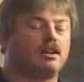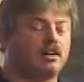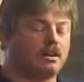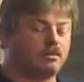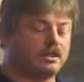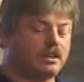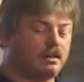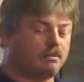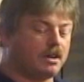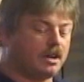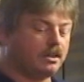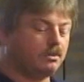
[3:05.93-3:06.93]
All right, with that
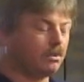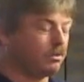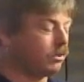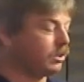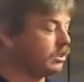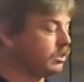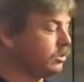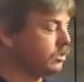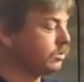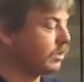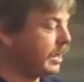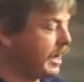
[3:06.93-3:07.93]
in mind, what we're going to do
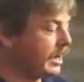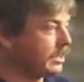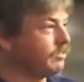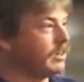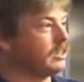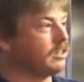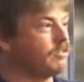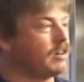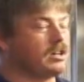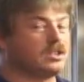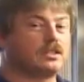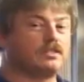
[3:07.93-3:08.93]
is we're going to activate the
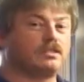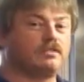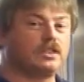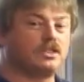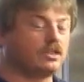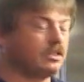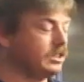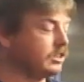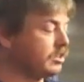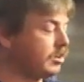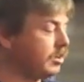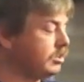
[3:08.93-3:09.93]
fire service feature of
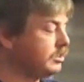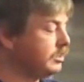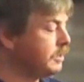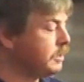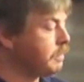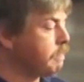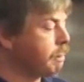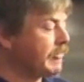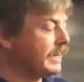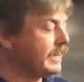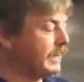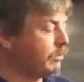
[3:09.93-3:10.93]
these cars.
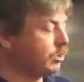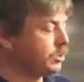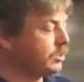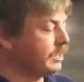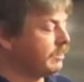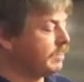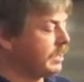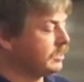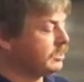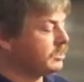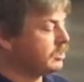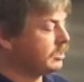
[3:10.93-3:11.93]
Once you have
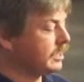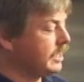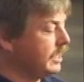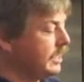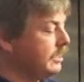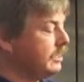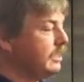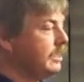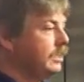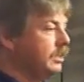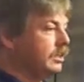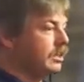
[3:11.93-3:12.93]
access to the key,
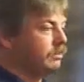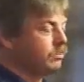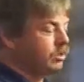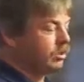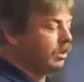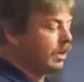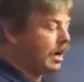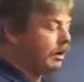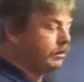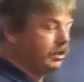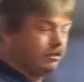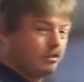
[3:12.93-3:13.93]
you come to the
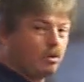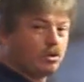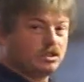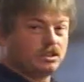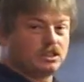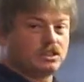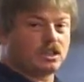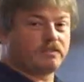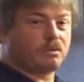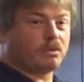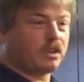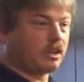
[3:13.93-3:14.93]
lobby. Of course, you
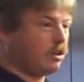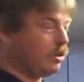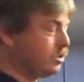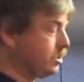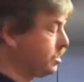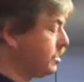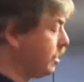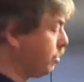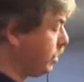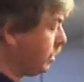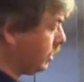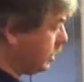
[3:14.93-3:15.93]
determine where the closest
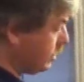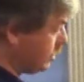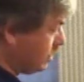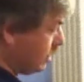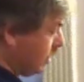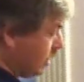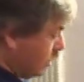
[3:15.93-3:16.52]
stairwell is.